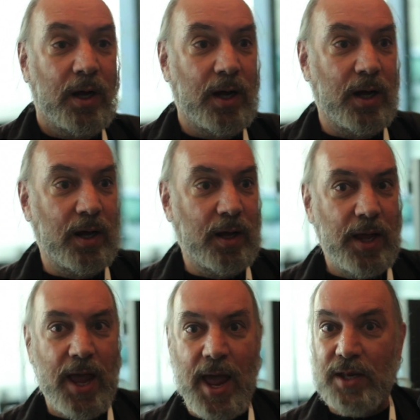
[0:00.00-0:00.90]

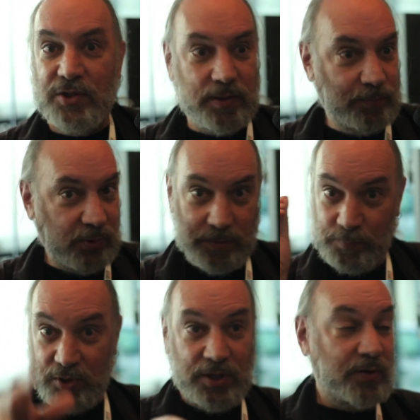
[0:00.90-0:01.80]
and simply
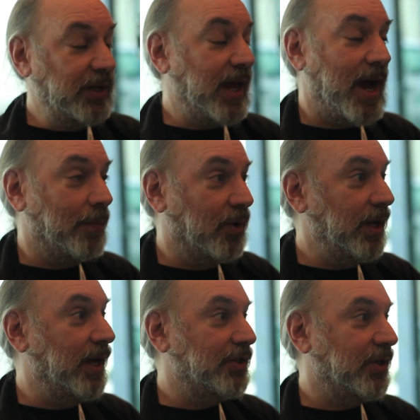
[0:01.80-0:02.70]
put it into the camera.
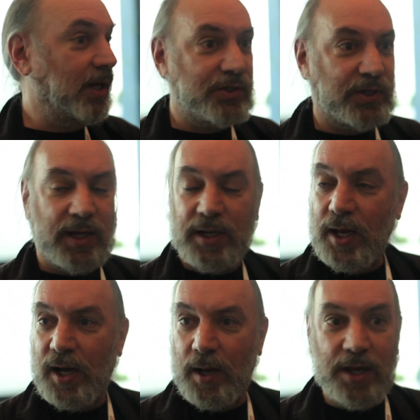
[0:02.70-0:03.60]
It's
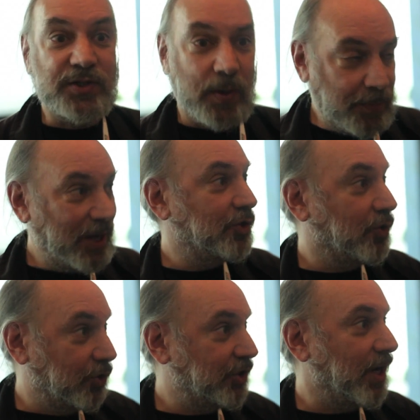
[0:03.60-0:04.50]
a
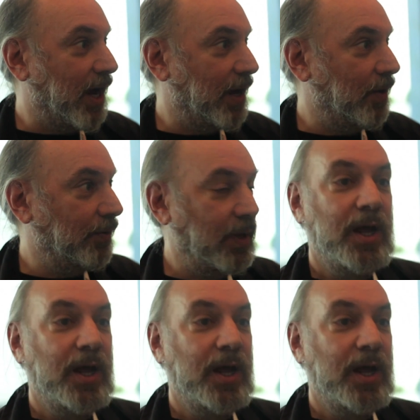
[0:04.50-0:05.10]
picture style.